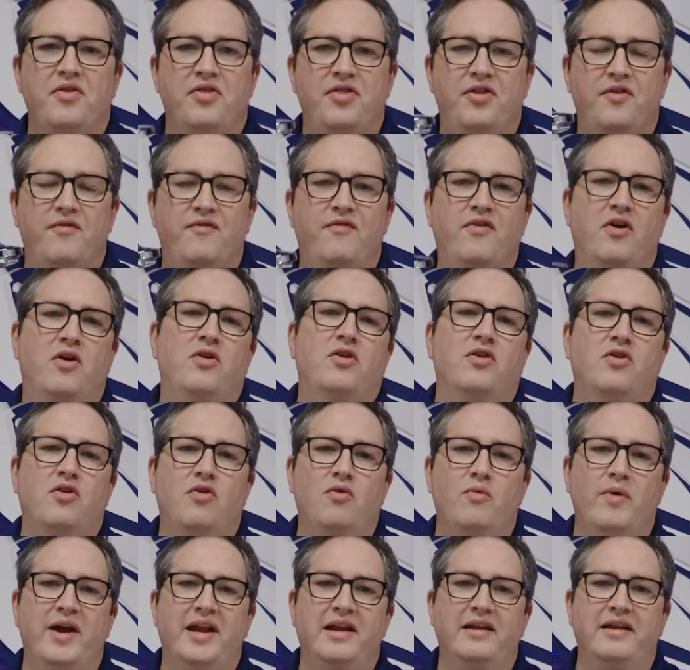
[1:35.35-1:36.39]
the
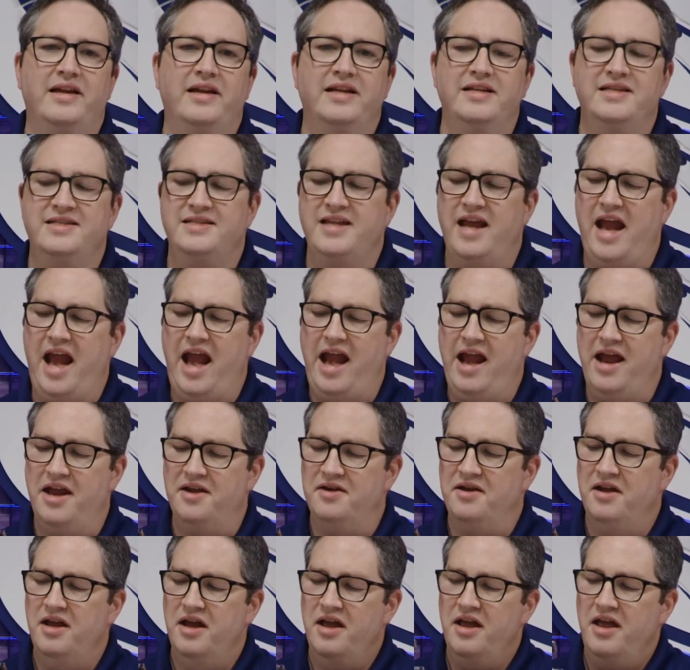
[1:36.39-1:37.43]
vertical windlass,
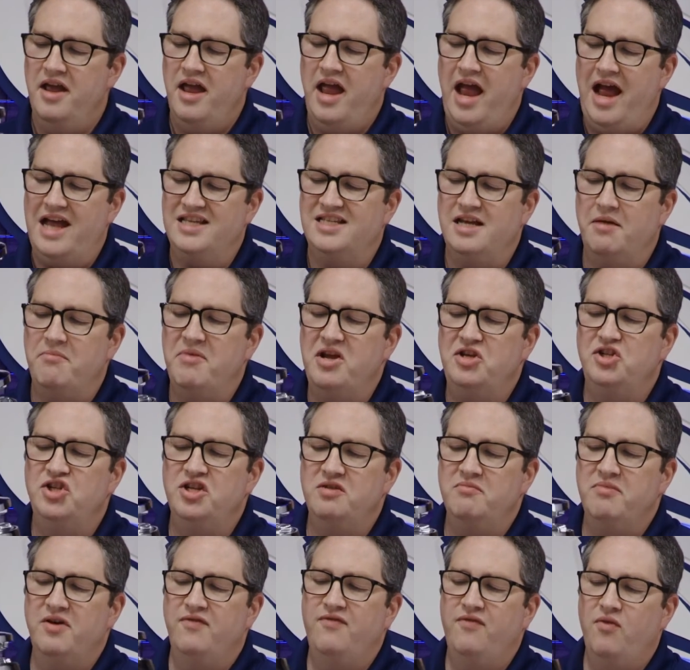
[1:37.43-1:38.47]
and as I
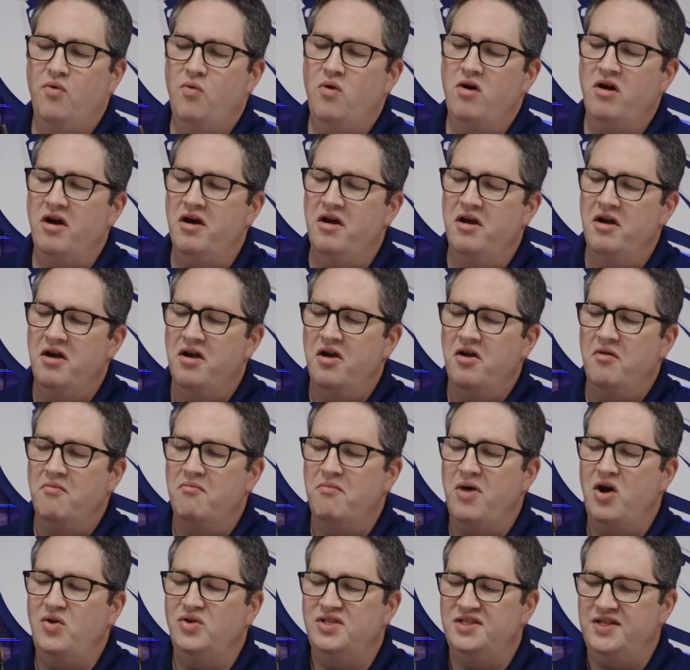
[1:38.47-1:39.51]
mentioned before,
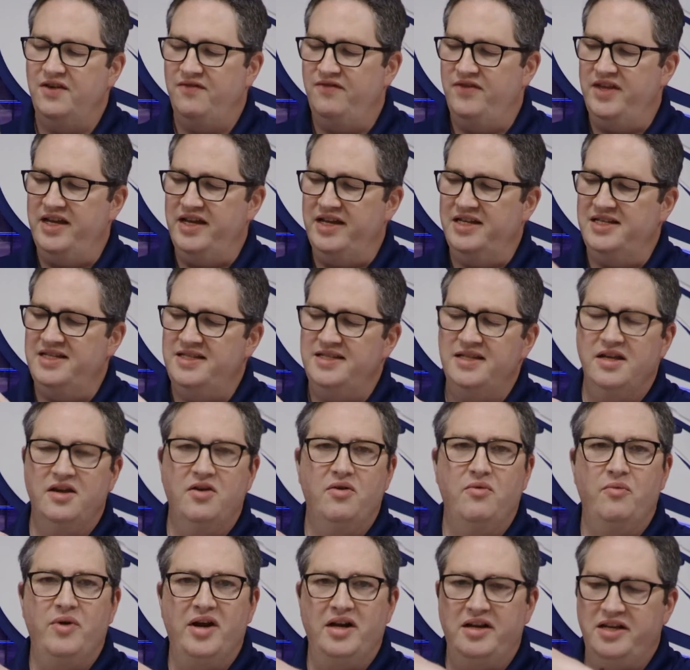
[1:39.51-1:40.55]
most of this
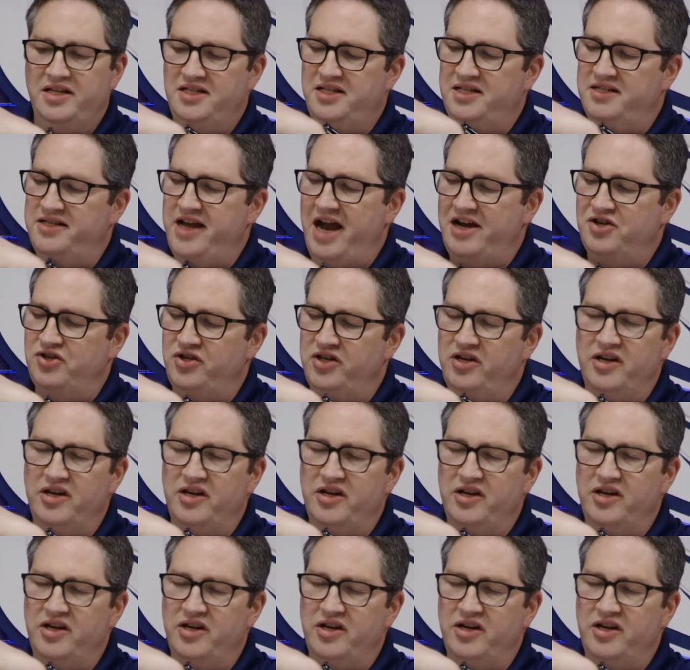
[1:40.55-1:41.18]
windlass is actually